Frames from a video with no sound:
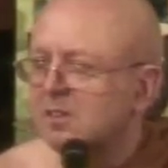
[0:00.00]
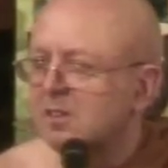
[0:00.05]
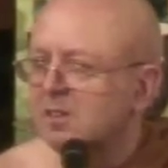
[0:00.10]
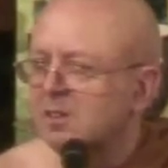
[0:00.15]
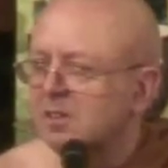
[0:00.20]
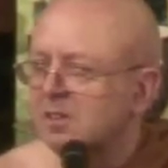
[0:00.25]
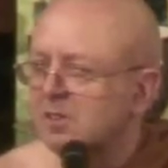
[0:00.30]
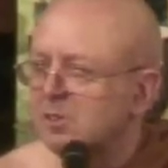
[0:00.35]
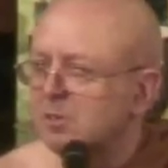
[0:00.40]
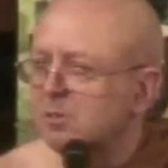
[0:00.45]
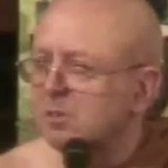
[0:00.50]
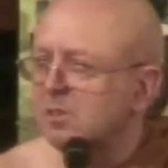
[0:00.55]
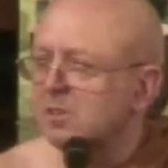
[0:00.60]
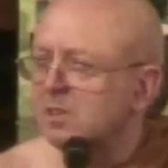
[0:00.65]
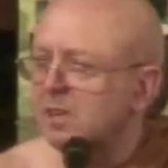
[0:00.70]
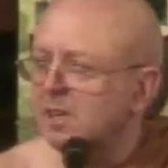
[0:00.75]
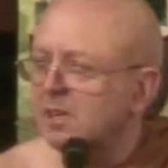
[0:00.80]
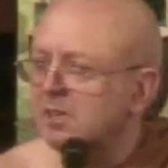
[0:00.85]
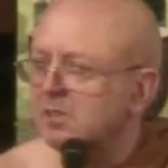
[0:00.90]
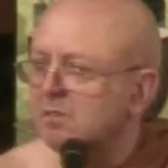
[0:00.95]
And doing
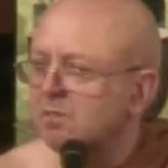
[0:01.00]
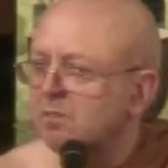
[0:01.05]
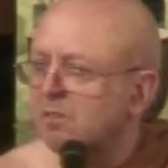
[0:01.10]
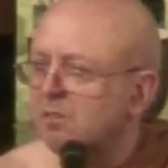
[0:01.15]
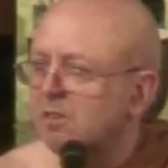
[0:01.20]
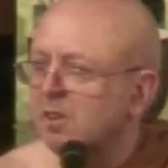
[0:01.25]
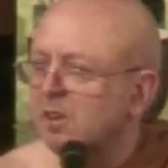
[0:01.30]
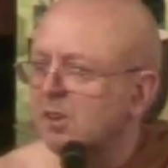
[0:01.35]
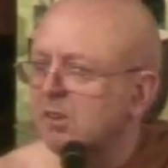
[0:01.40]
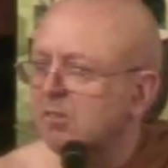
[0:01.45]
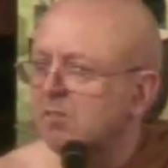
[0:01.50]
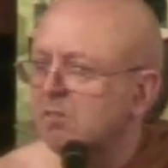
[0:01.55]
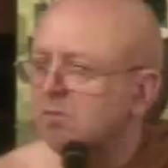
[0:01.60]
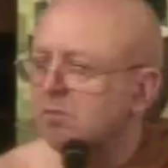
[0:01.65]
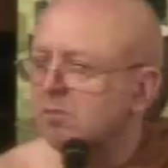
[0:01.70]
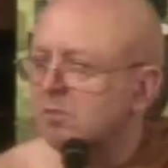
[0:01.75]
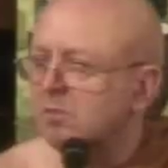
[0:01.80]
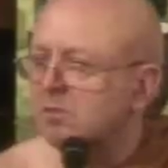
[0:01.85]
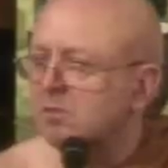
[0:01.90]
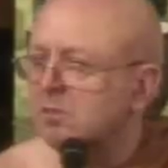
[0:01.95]
that is very
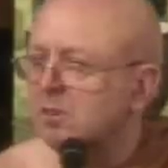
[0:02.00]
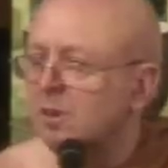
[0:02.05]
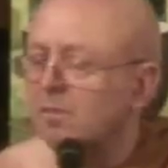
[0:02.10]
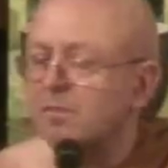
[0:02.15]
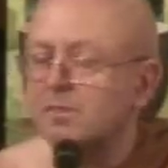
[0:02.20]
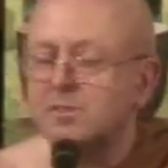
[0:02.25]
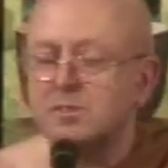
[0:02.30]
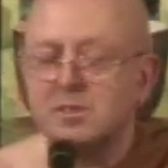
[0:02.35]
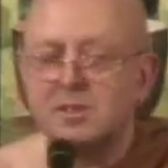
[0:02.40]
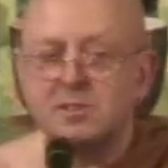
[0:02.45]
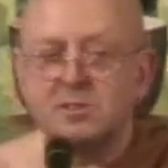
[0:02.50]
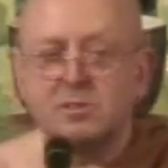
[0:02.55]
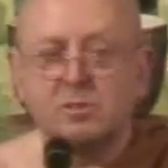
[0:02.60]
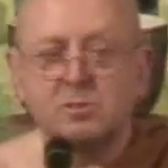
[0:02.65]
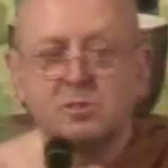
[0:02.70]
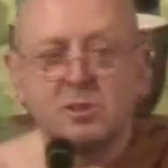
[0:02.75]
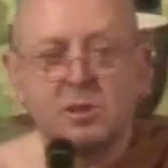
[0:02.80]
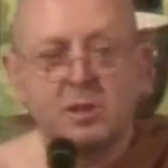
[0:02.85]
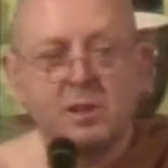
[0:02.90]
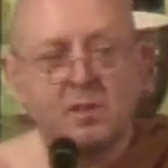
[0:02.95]
helpful. Obviously it's
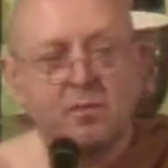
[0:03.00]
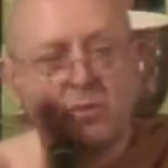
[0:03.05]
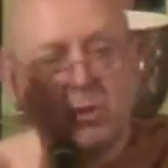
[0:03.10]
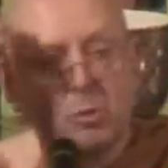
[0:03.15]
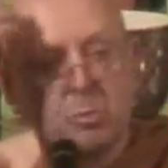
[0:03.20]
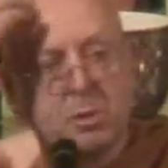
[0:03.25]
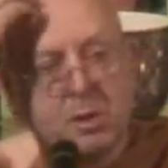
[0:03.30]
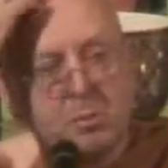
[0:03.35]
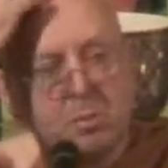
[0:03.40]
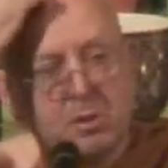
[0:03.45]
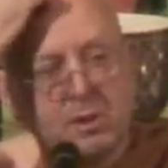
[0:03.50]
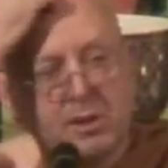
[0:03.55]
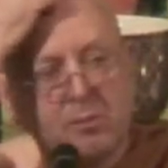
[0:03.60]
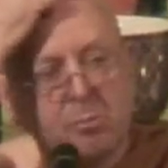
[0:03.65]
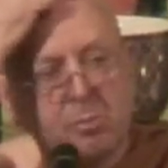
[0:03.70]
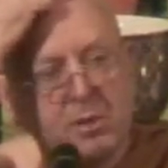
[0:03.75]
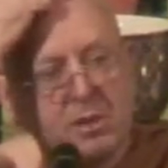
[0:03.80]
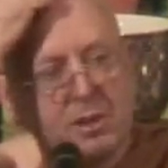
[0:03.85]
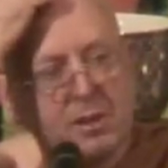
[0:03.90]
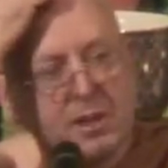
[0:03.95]
also helpful to people left
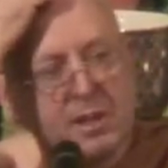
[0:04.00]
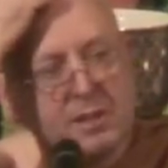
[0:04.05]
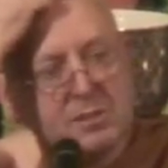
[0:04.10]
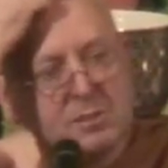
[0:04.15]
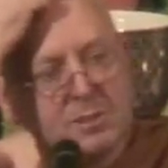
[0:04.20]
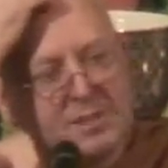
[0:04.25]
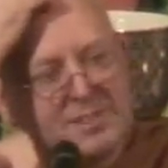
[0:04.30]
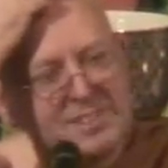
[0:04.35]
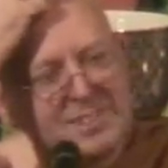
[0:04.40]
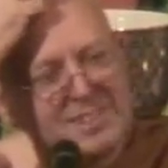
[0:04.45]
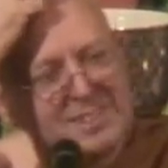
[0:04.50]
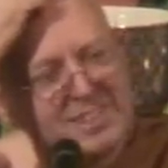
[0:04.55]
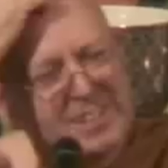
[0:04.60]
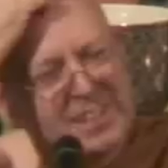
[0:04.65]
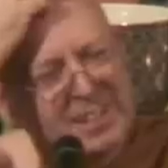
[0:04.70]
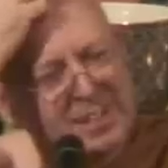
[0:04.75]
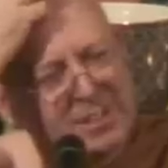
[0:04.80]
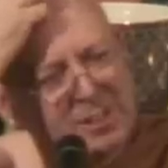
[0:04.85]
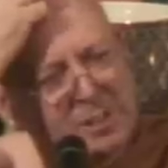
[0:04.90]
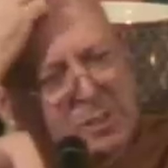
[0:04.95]
behind to actually to
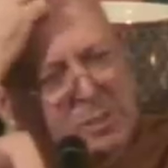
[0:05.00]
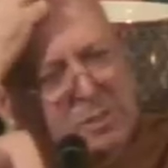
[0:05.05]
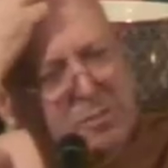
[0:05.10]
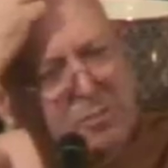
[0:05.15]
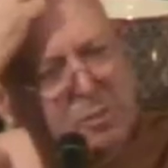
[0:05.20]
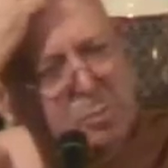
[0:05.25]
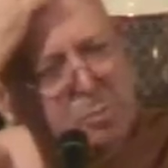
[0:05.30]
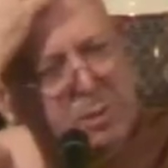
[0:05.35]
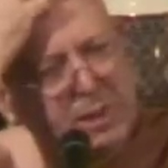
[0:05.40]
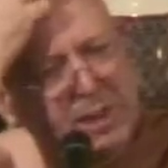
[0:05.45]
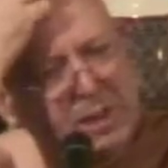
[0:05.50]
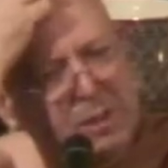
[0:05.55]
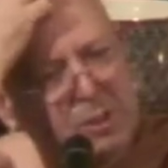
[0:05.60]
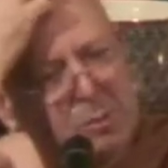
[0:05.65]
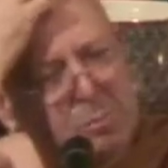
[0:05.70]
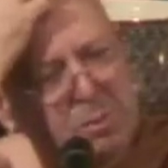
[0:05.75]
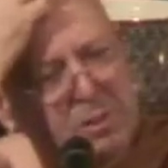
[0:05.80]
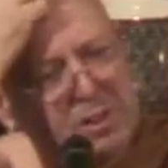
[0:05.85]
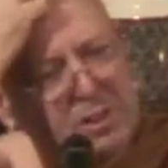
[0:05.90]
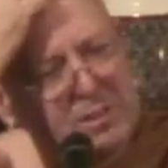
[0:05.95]
let go of the pain of the
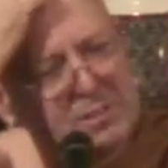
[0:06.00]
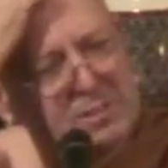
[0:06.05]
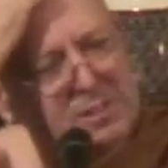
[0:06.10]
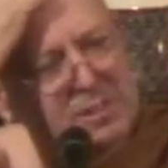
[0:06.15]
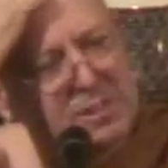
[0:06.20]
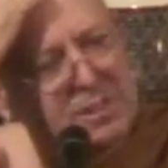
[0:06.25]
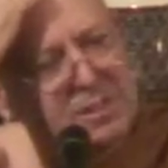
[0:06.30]
past.